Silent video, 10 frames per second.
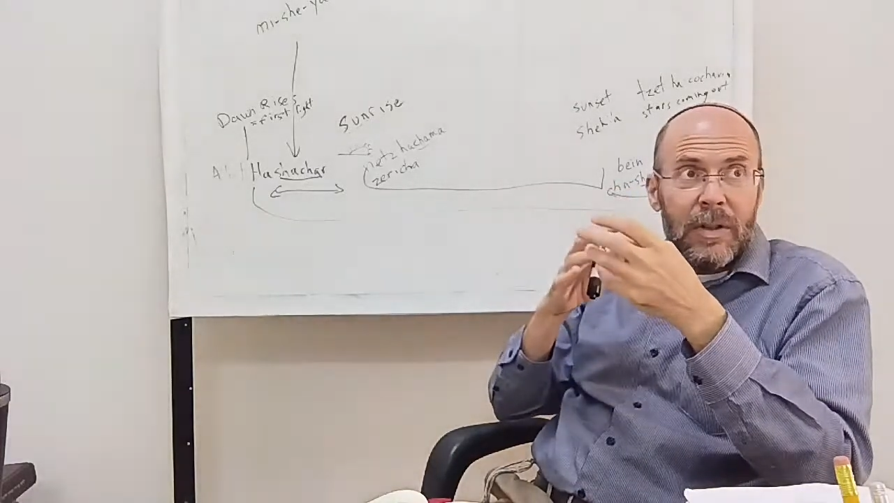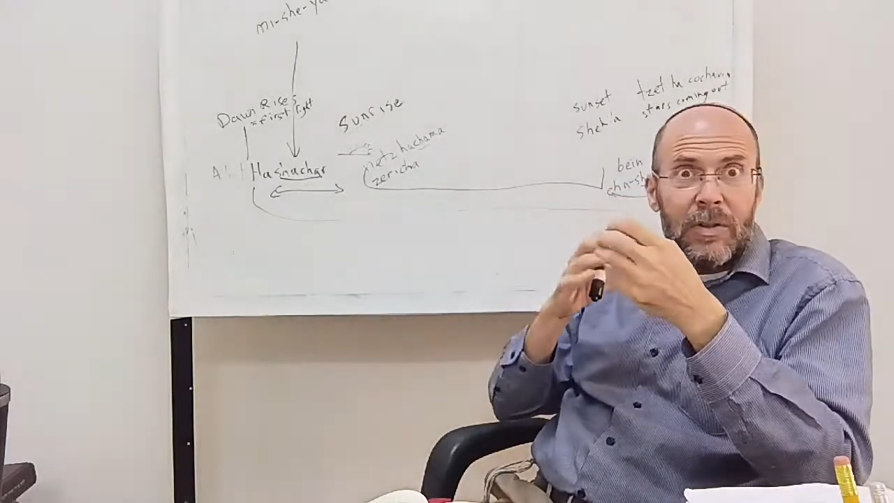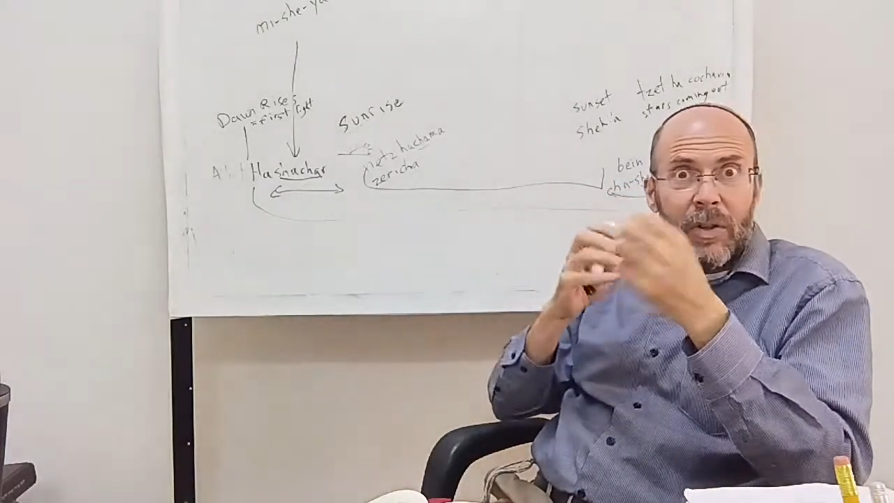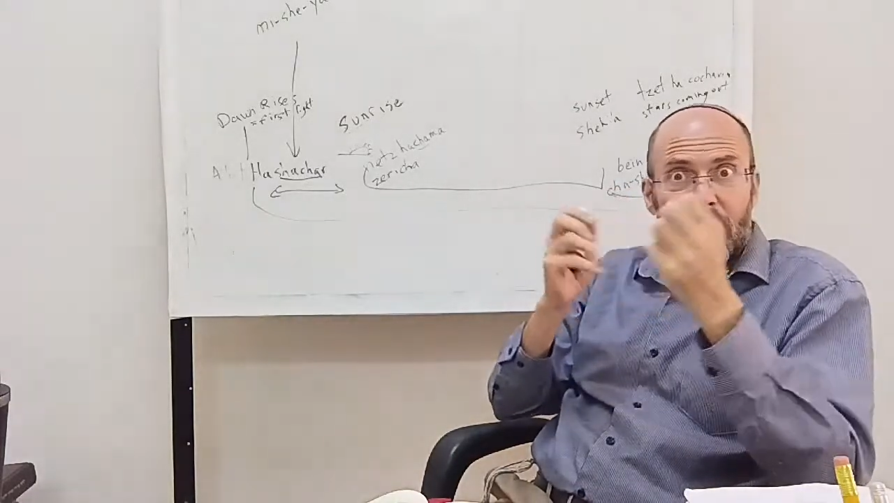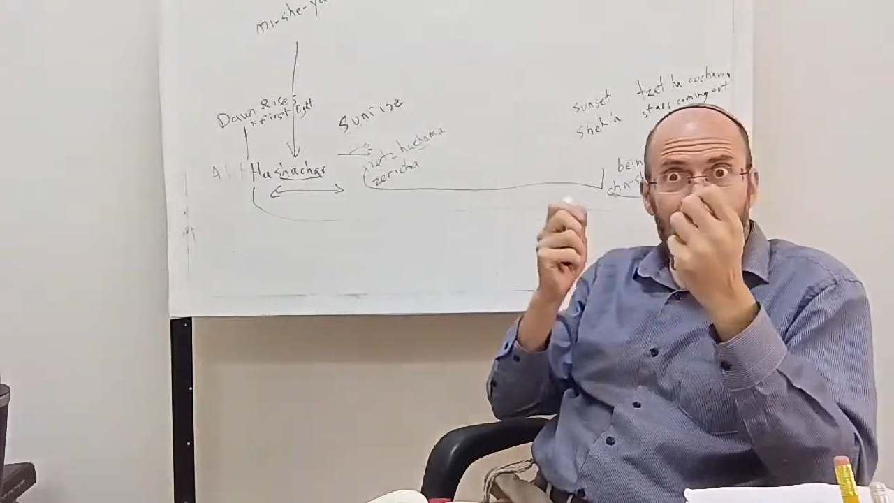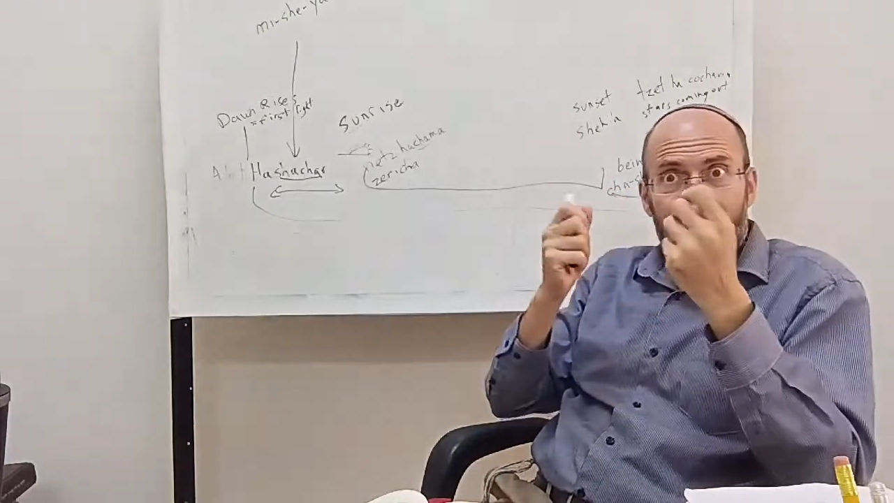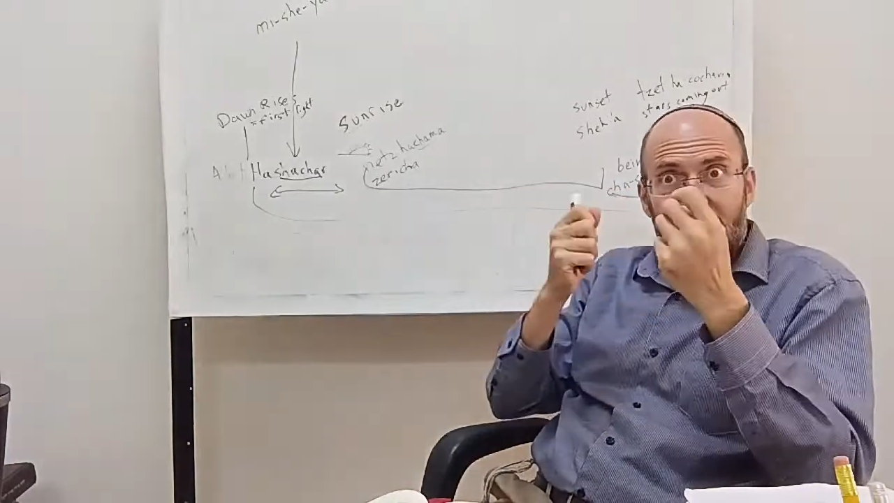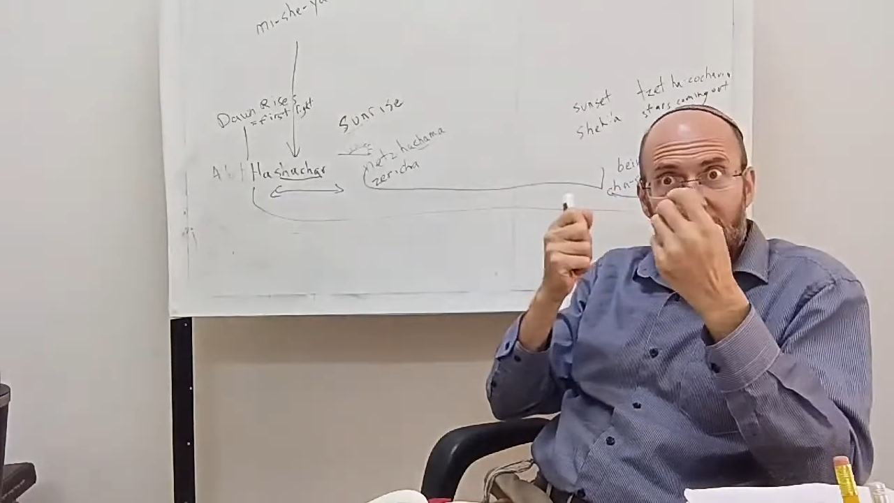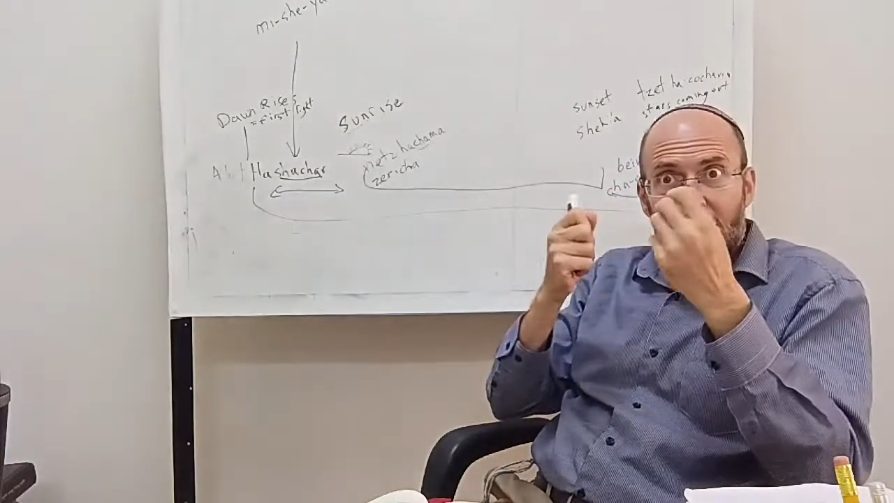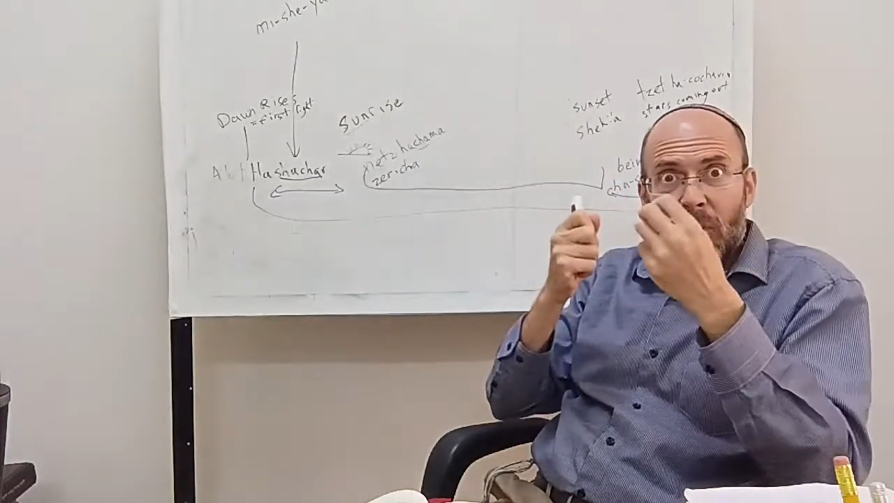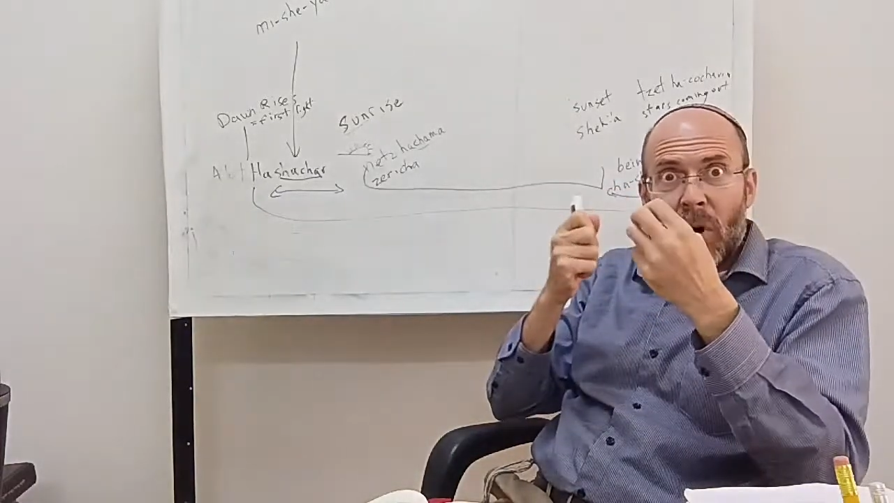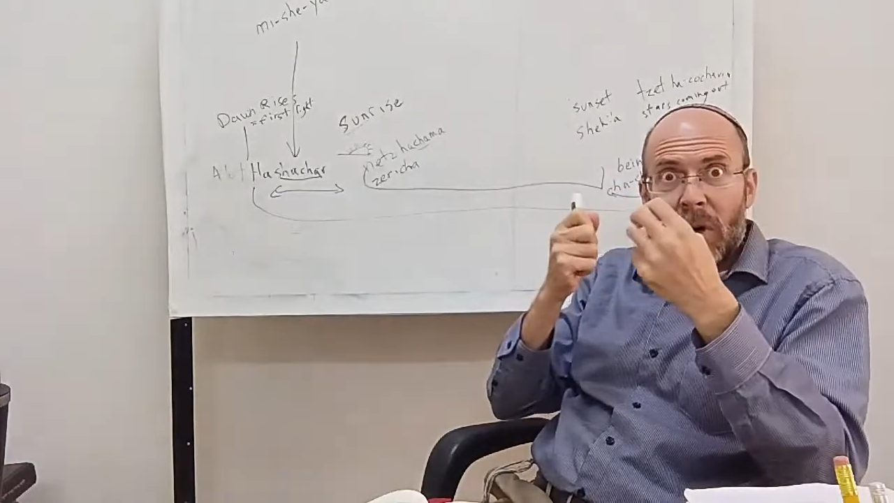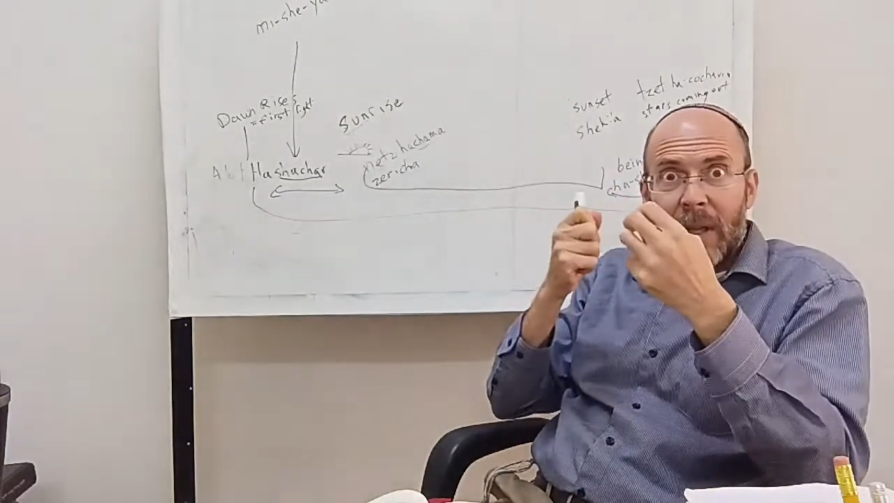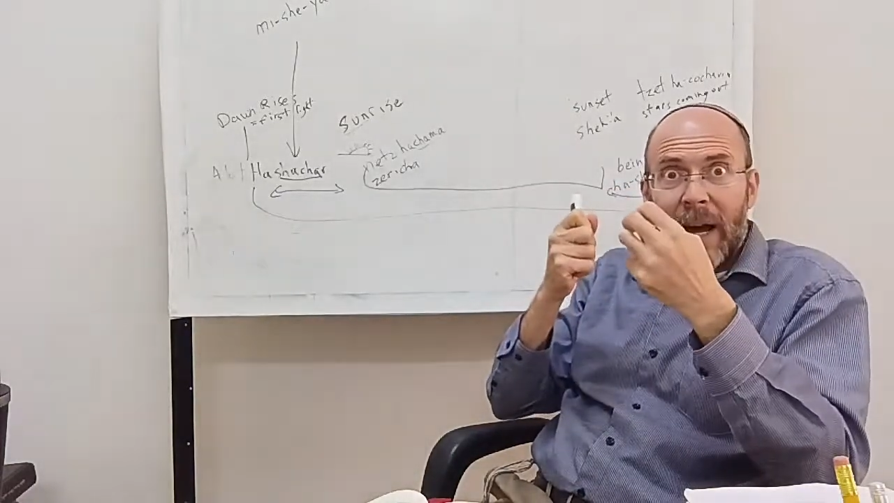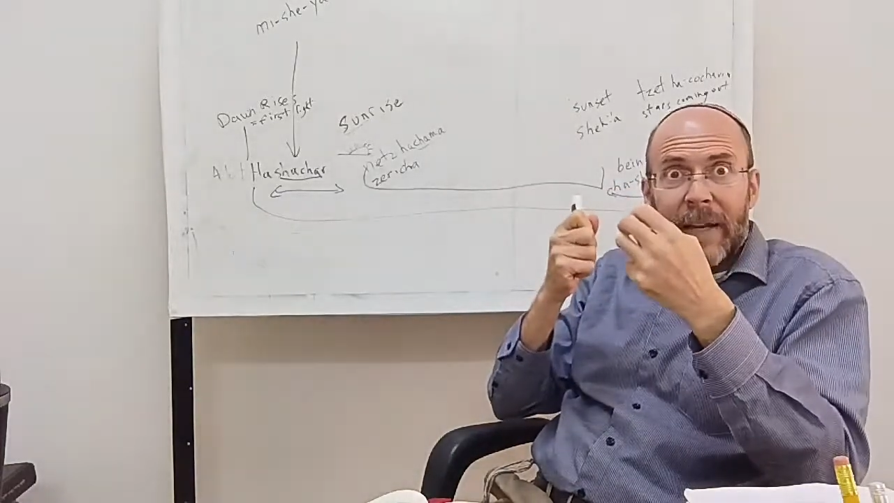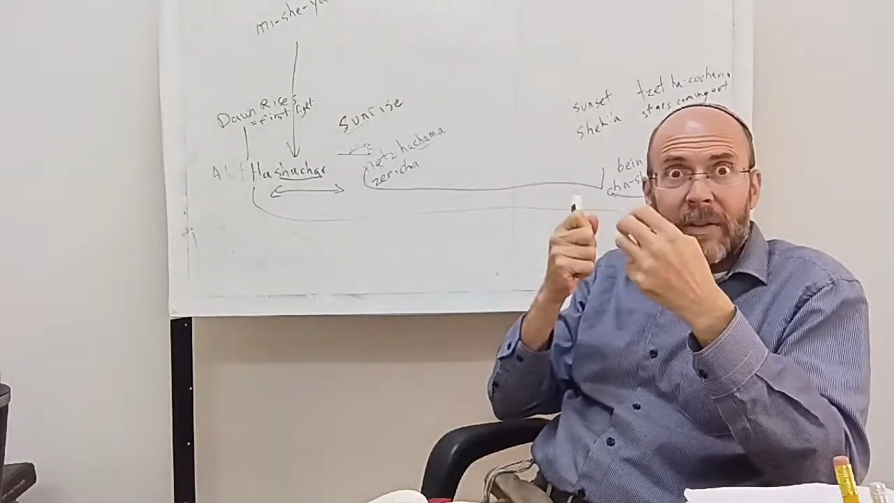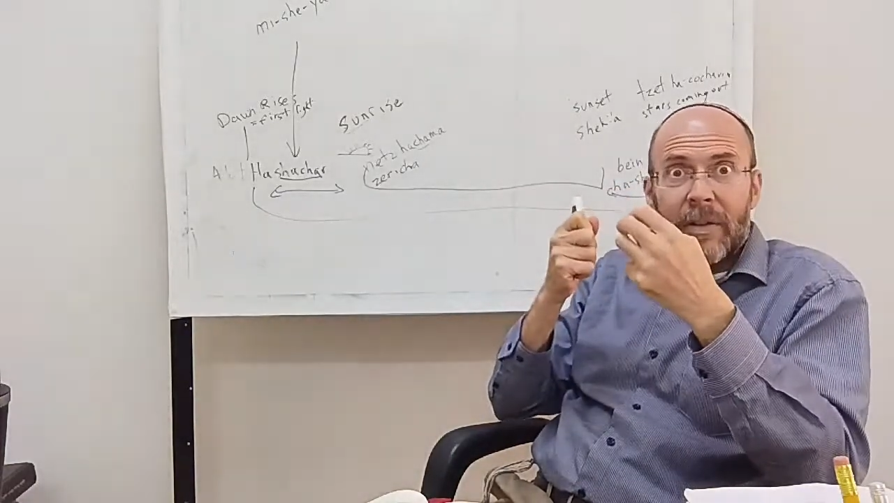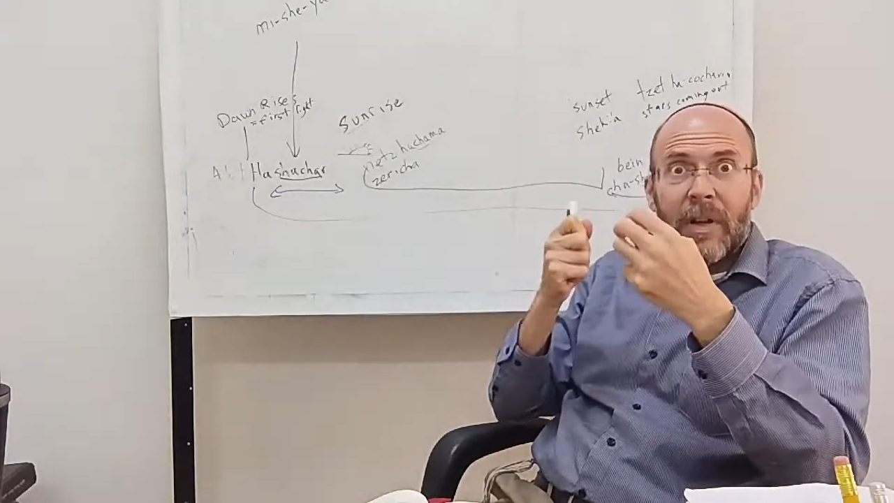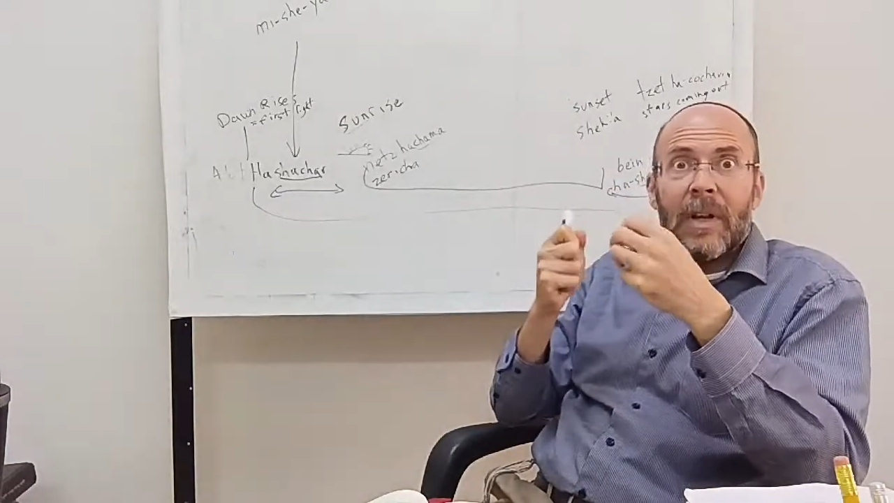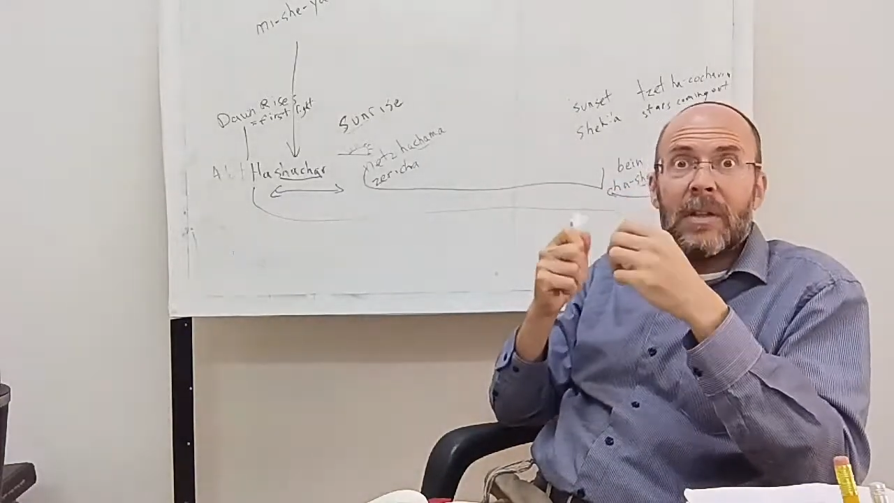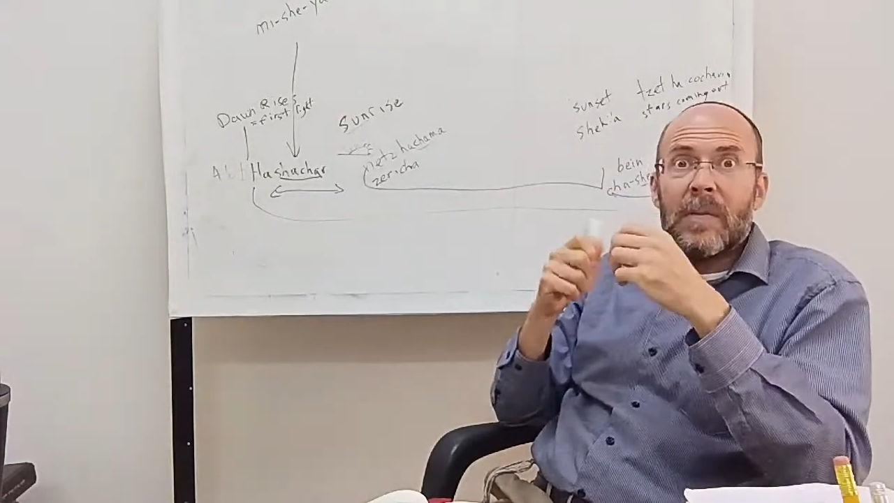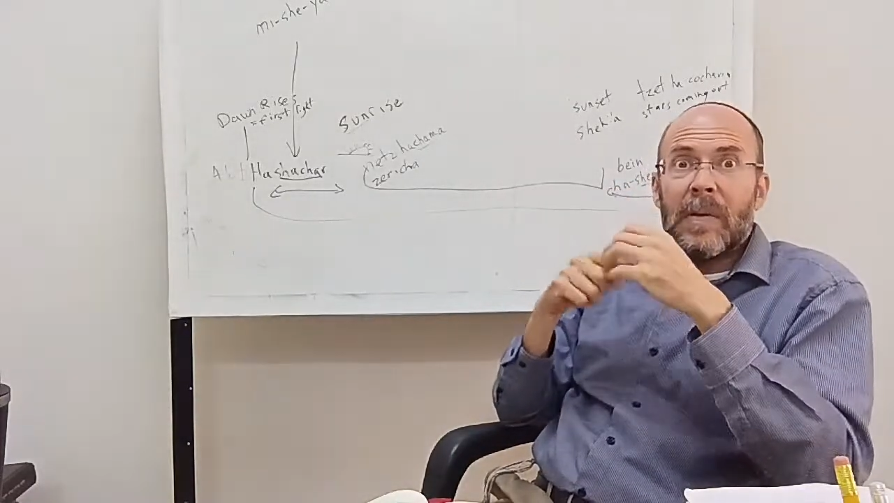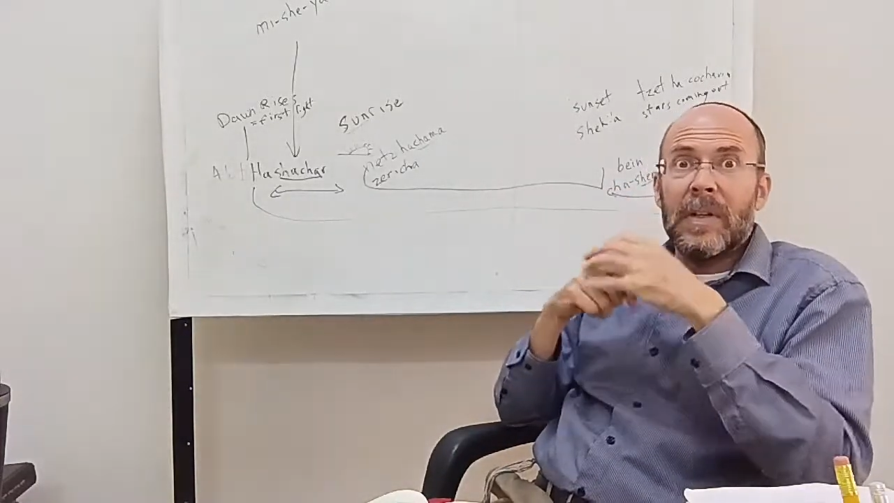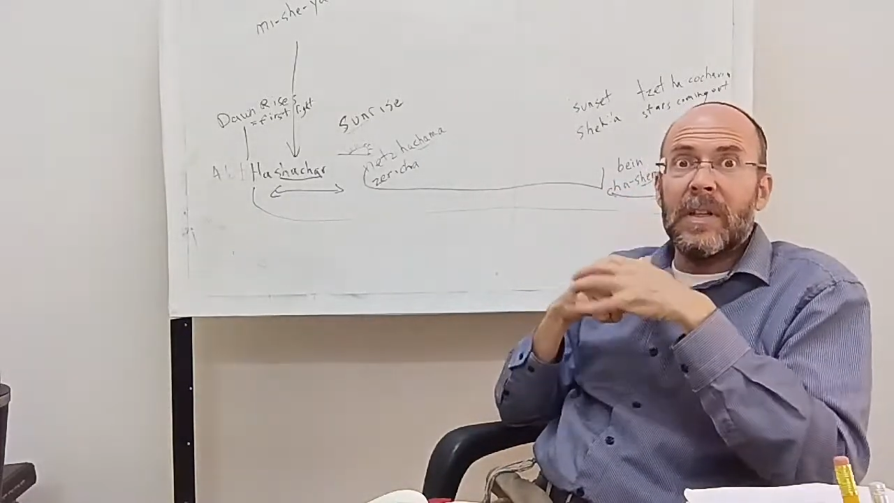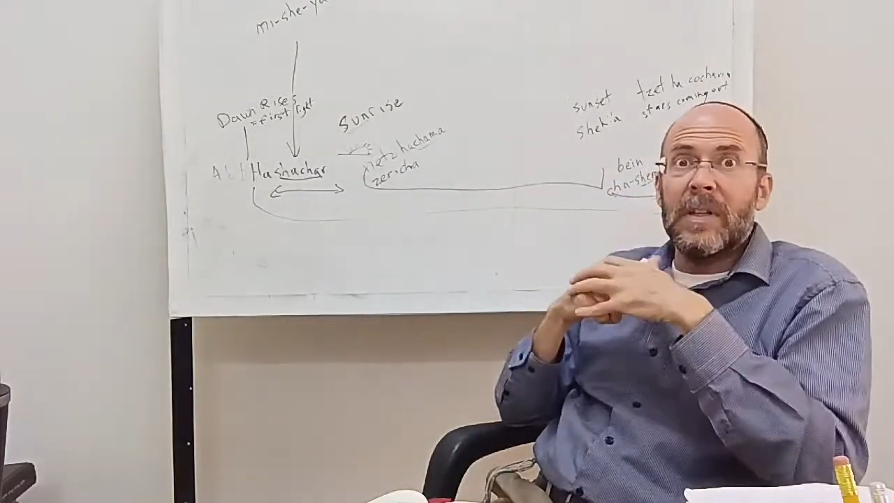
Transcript: So you need a little more light to be able to